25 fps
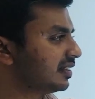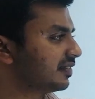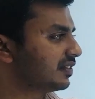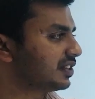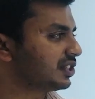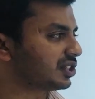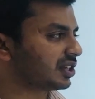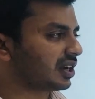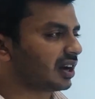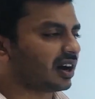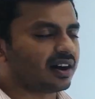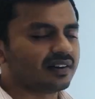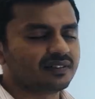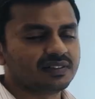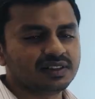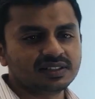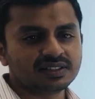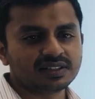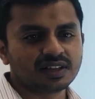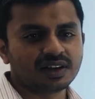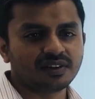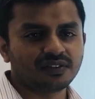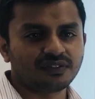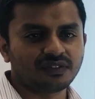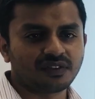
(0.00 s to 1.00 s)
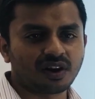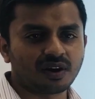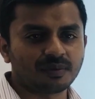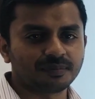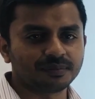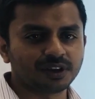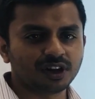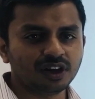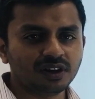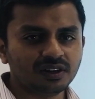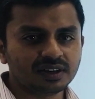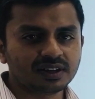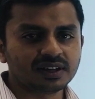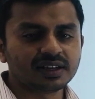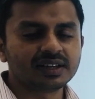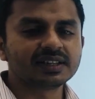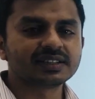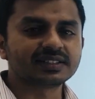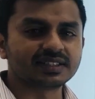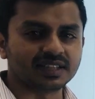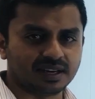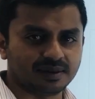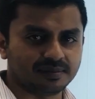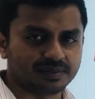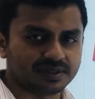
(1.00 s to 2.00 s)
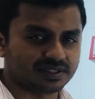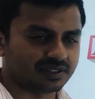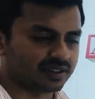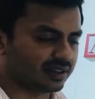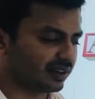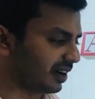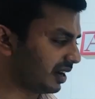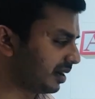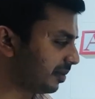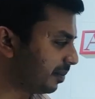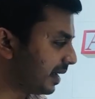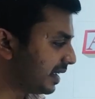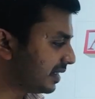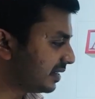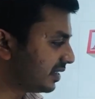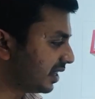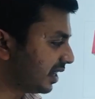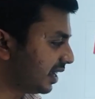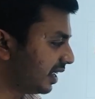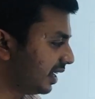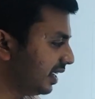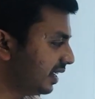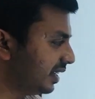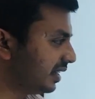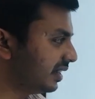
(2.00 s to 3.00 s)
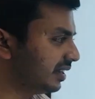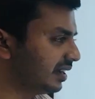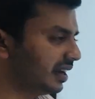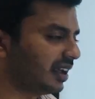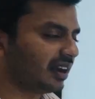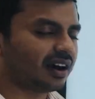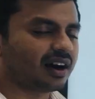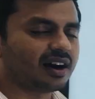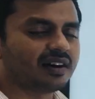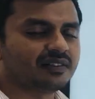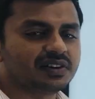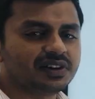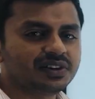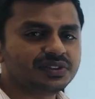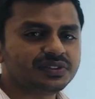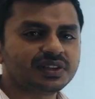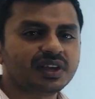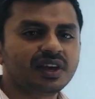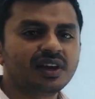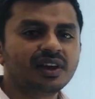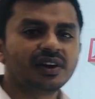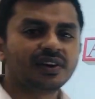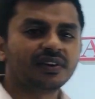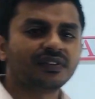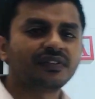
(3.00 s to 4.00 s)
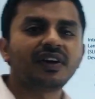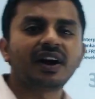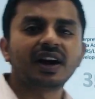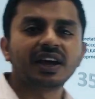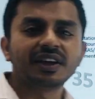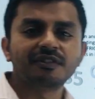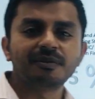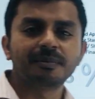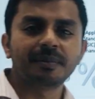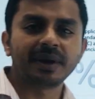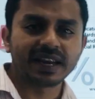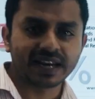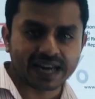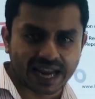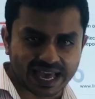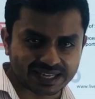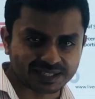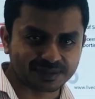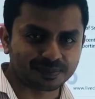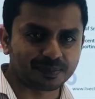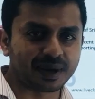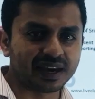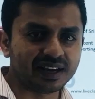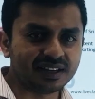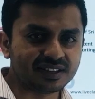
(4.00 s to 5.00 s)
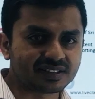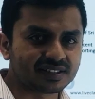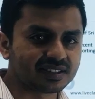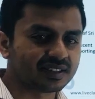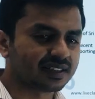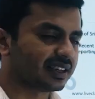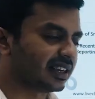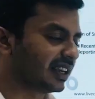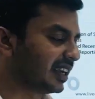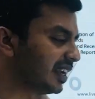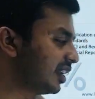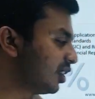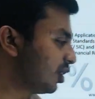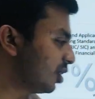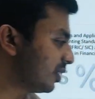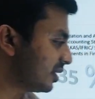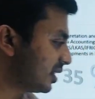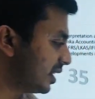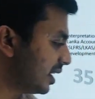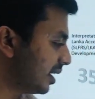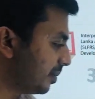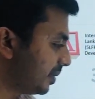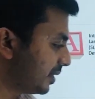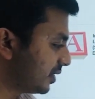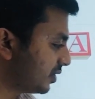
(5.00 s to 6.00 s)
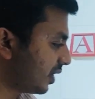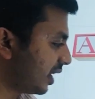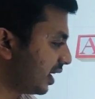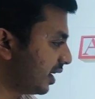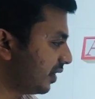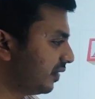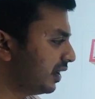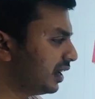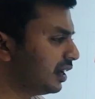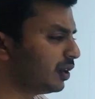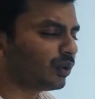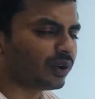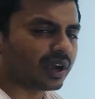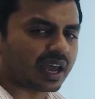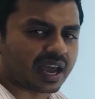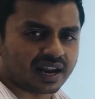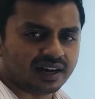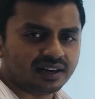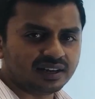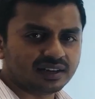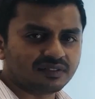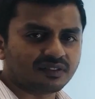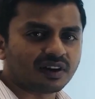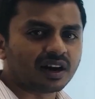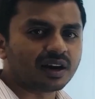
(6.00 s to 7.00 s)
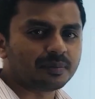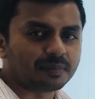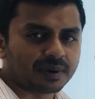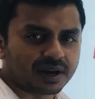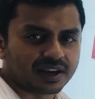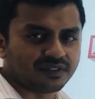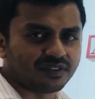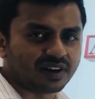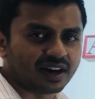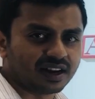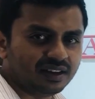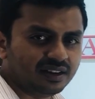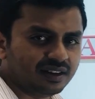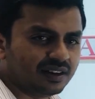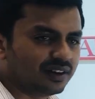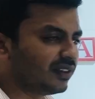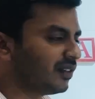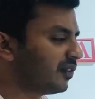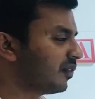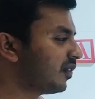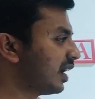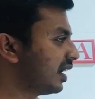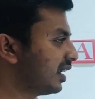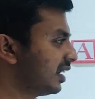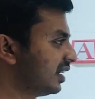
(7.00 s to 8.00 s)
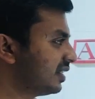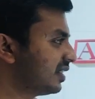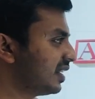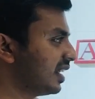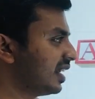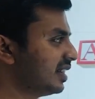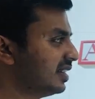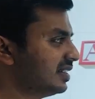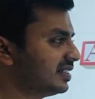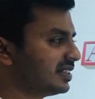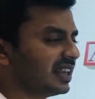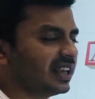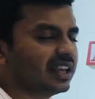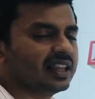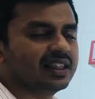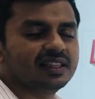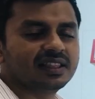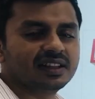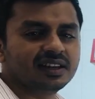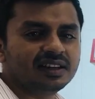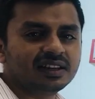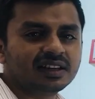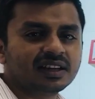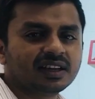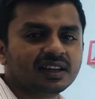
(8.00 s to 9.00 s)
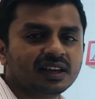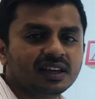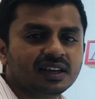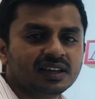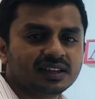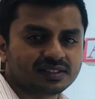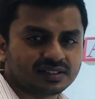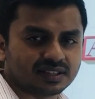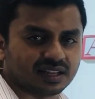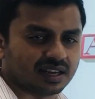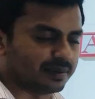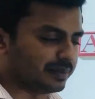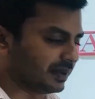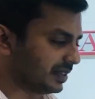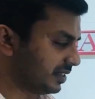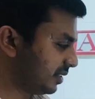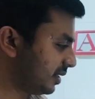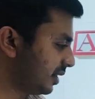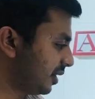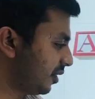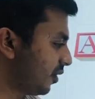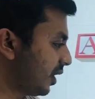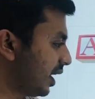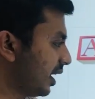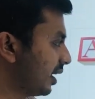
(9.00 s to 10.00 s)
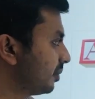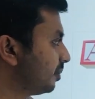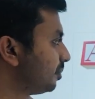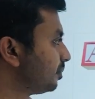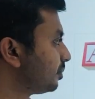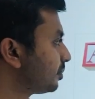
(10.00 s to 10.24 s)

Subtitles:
which covers from your syllabus, right? Basically, it covers 5 main aspects in your syllabus, right? We'll look at one by one what it tells in the syllabus, right?